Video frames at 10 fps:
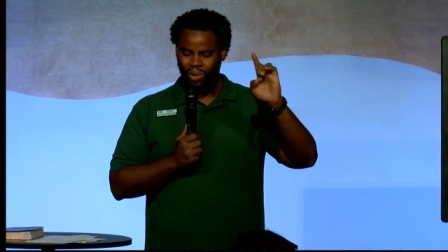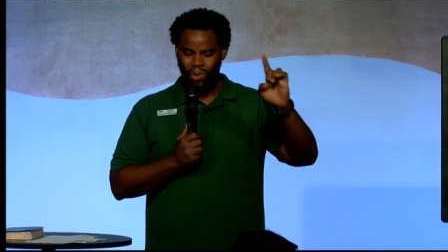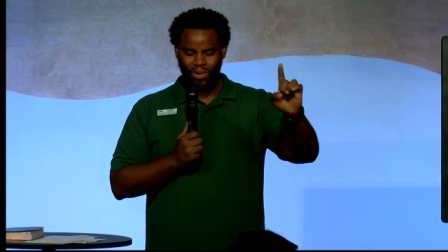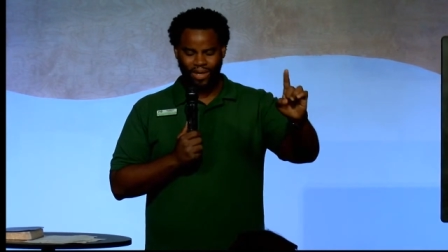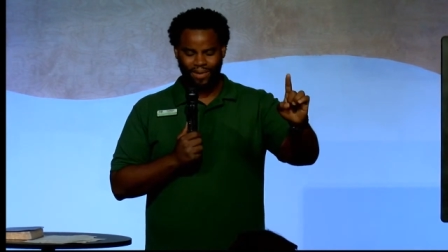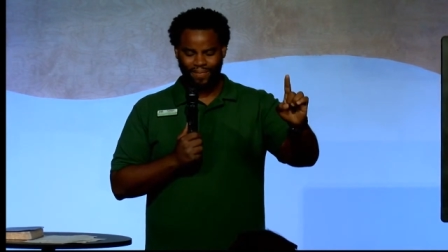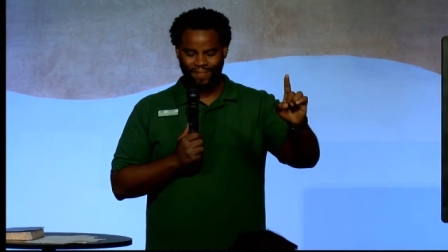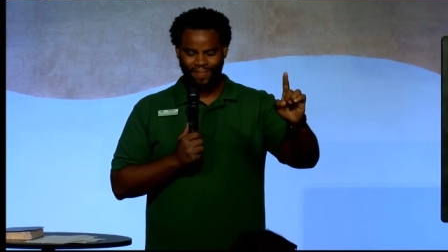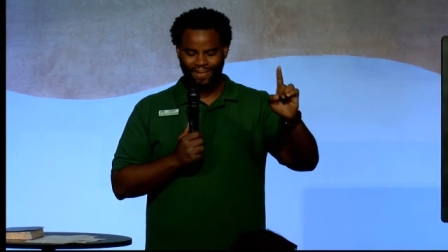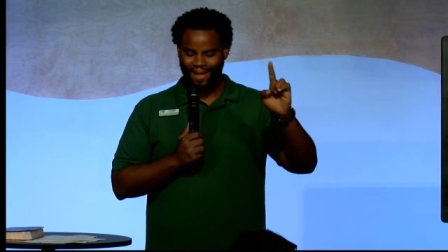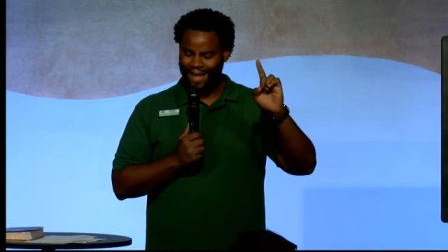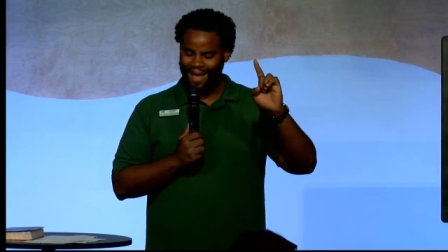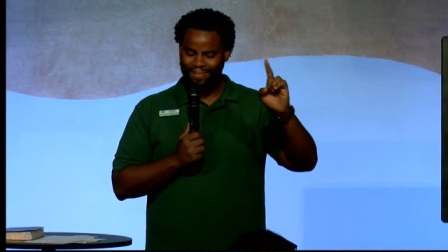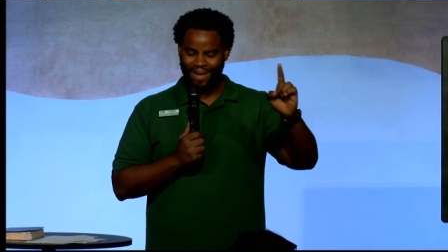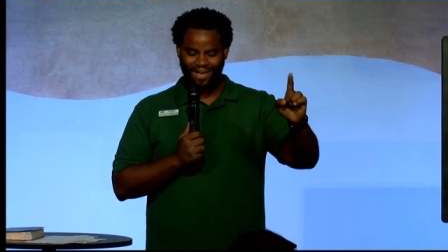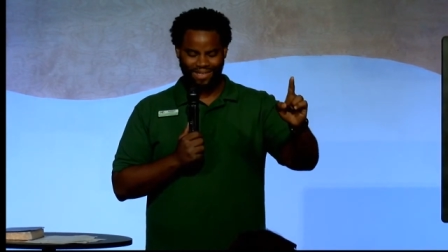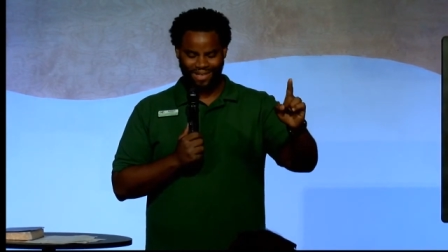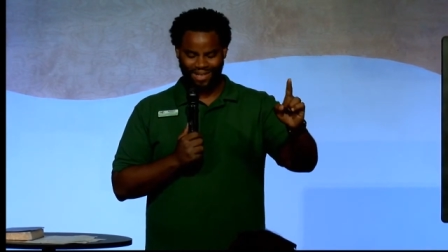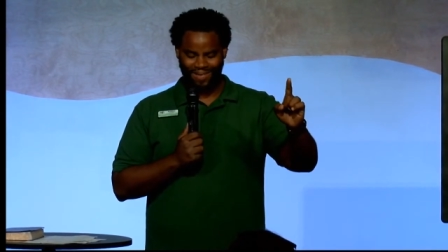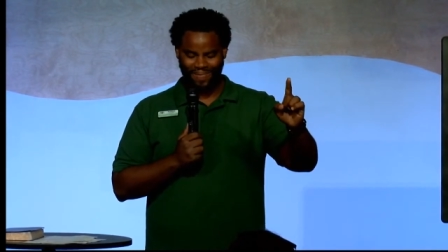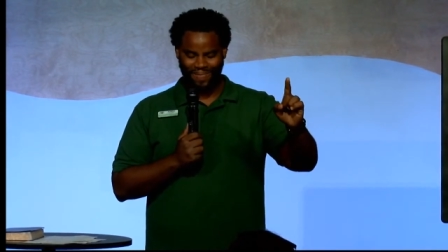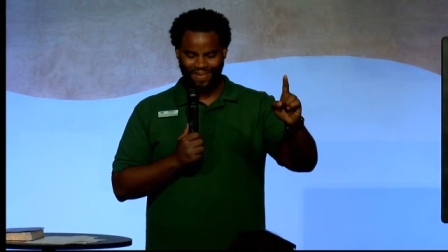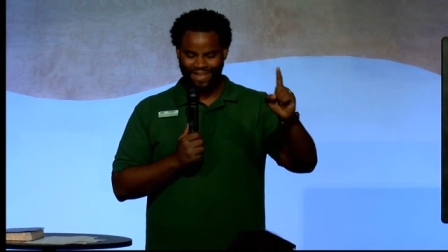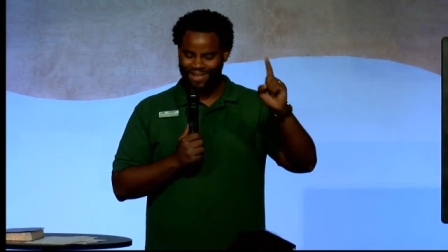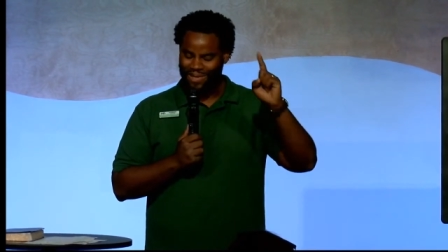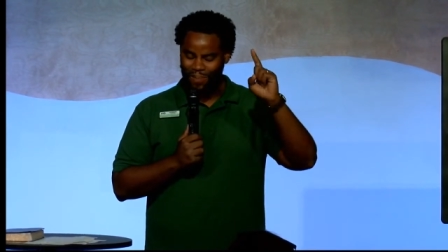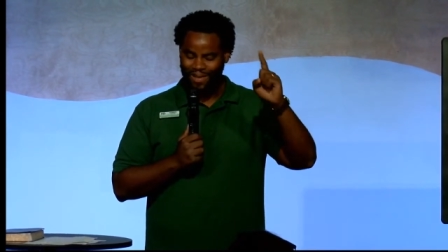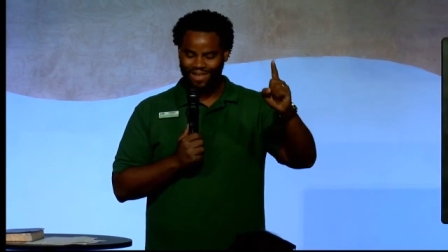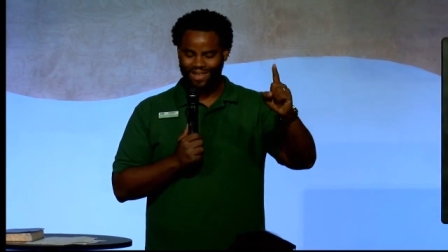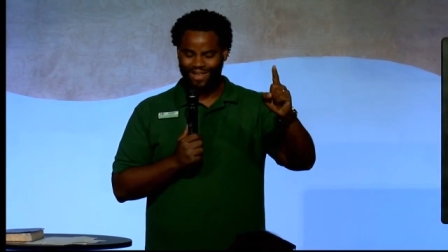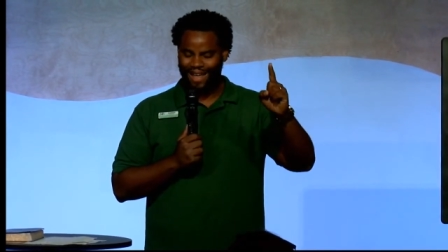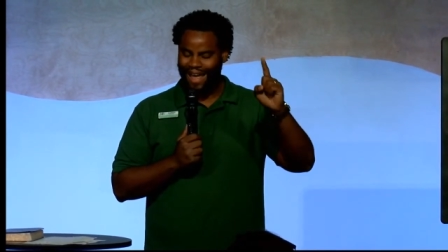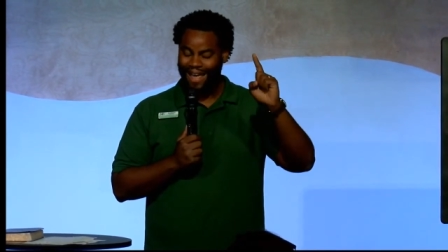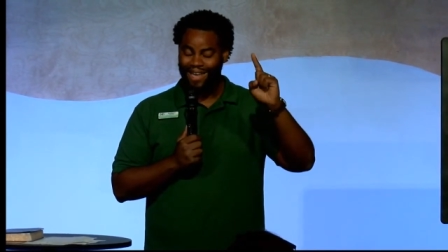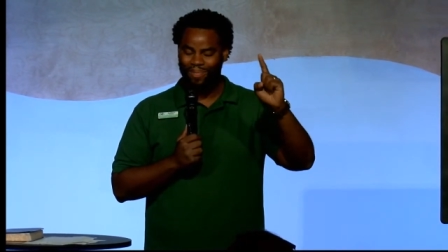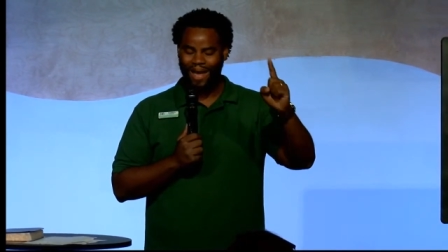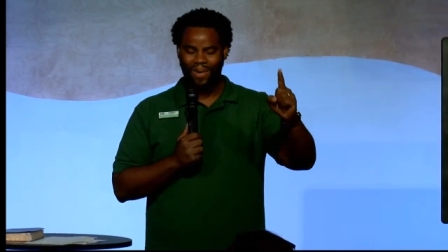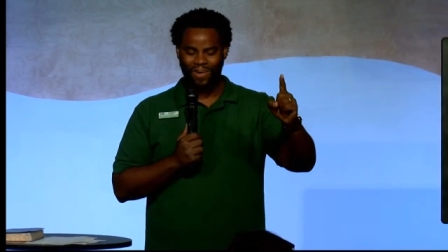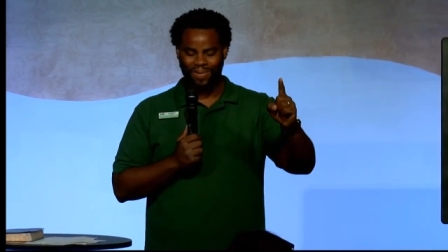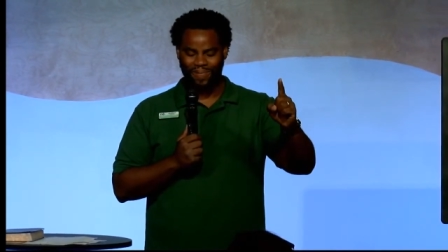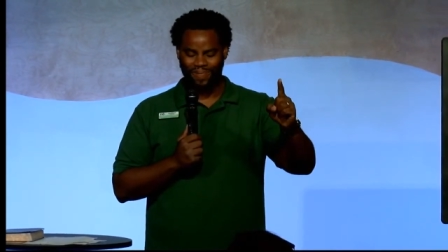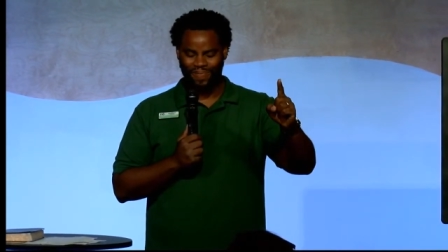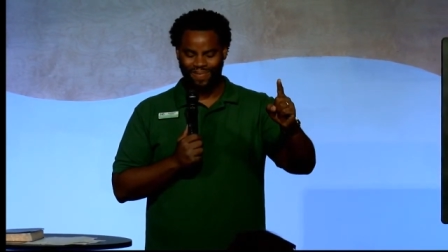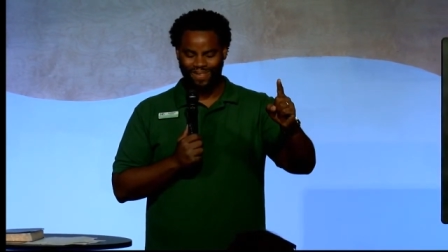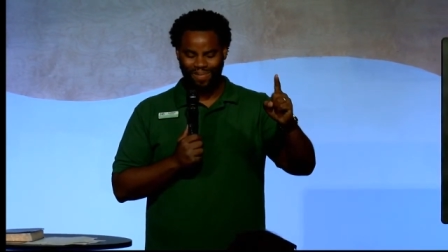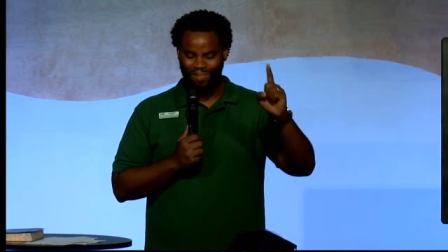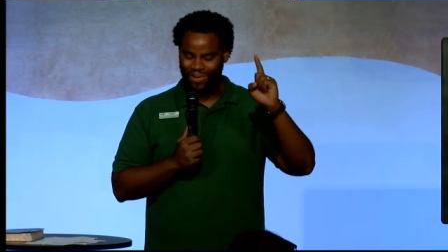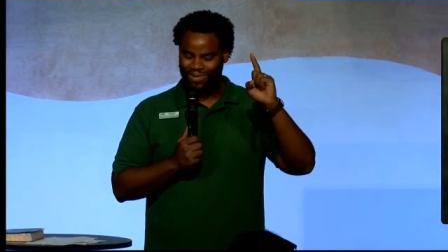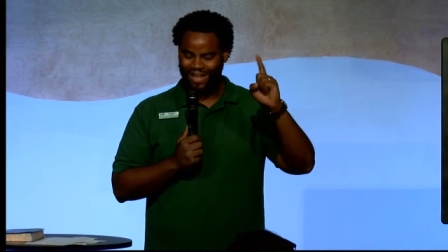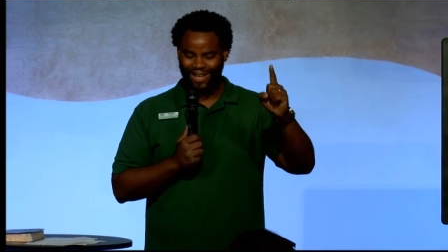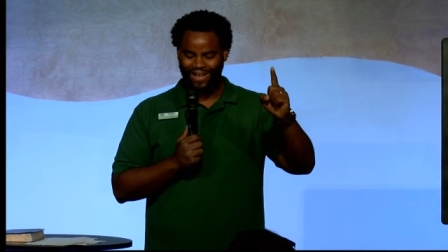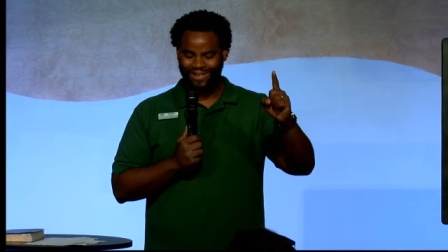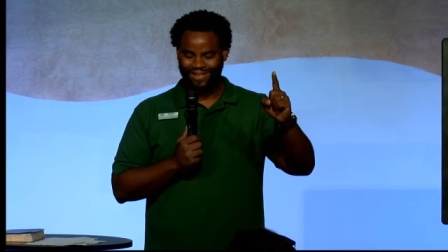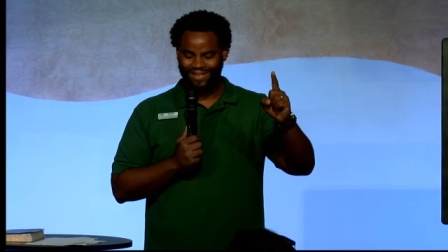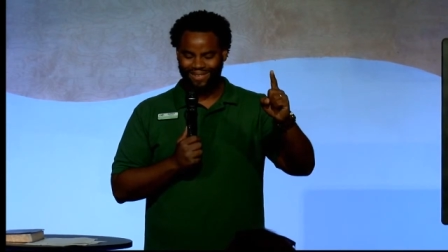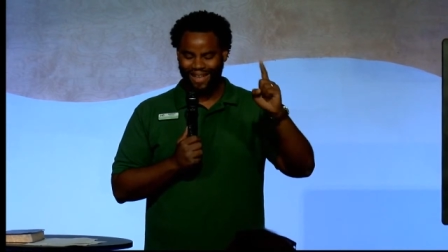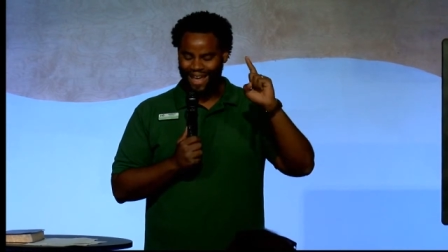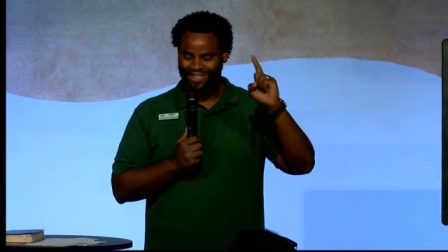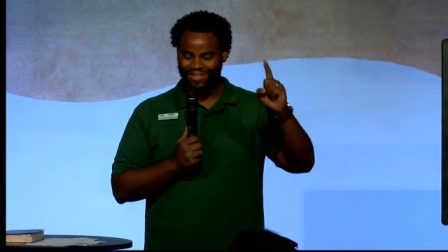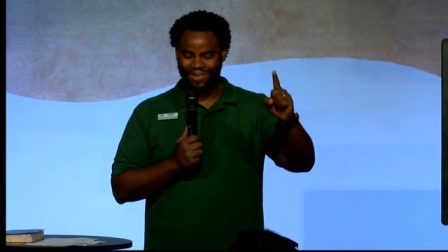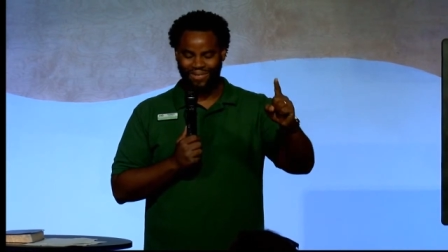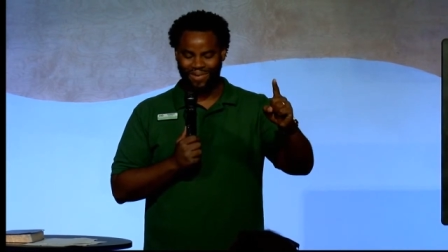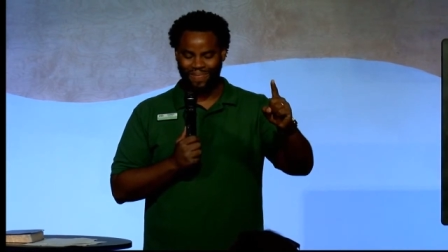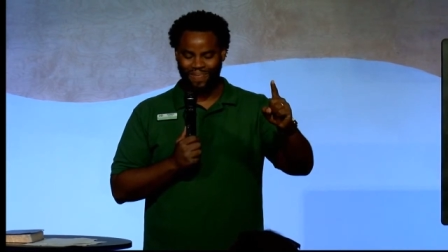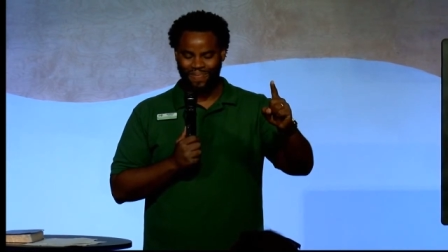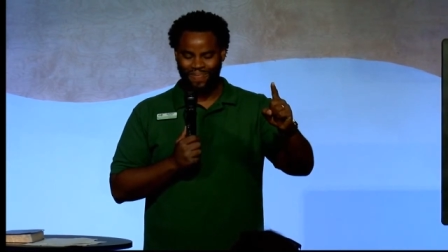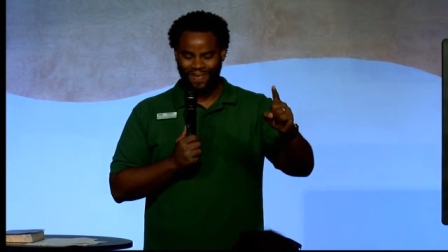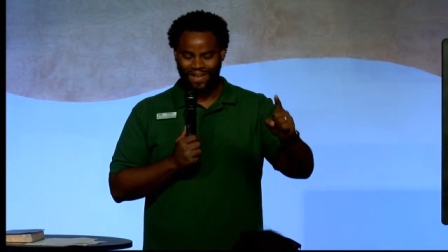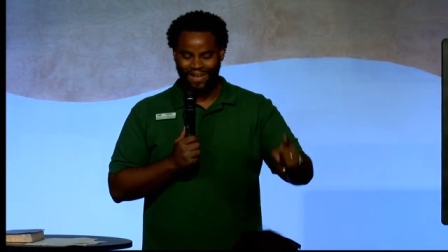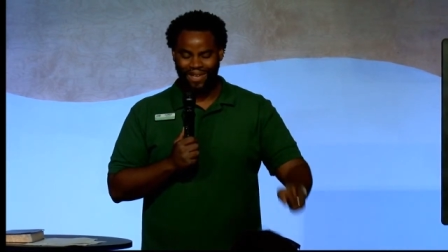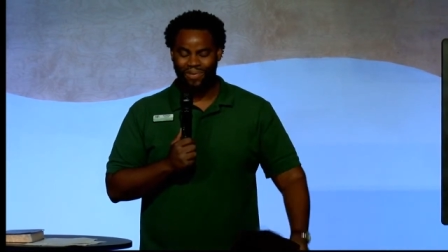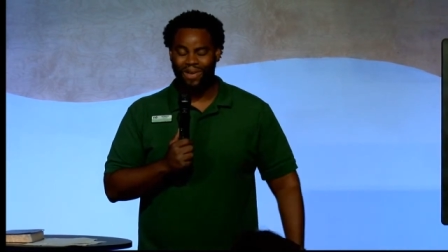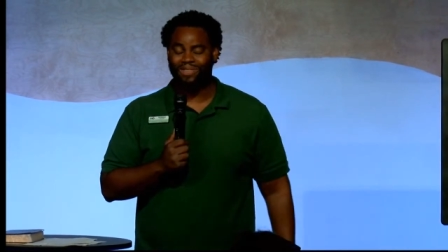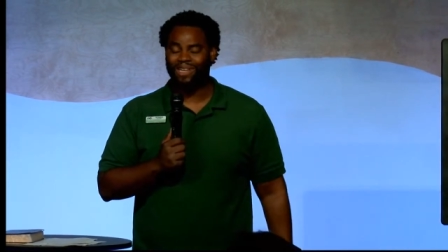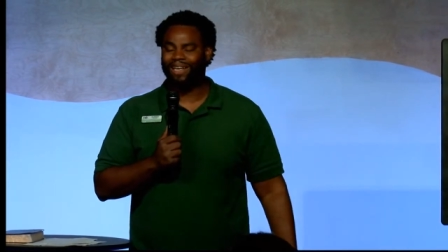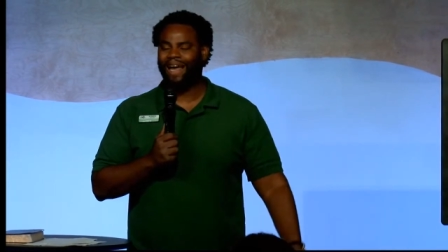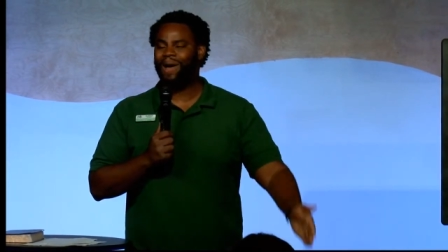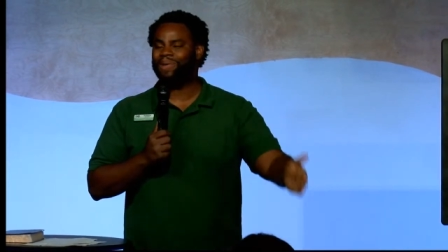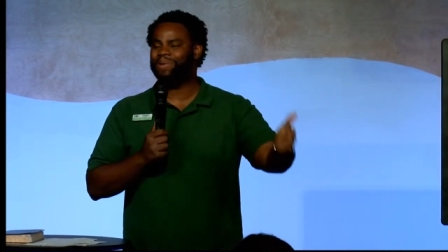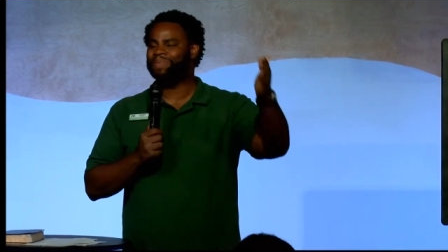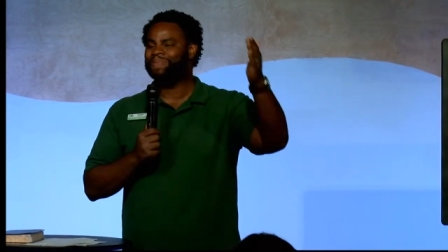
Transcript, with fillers: glory and majesty, dominion and power, both now and forever. And together we all said it loud.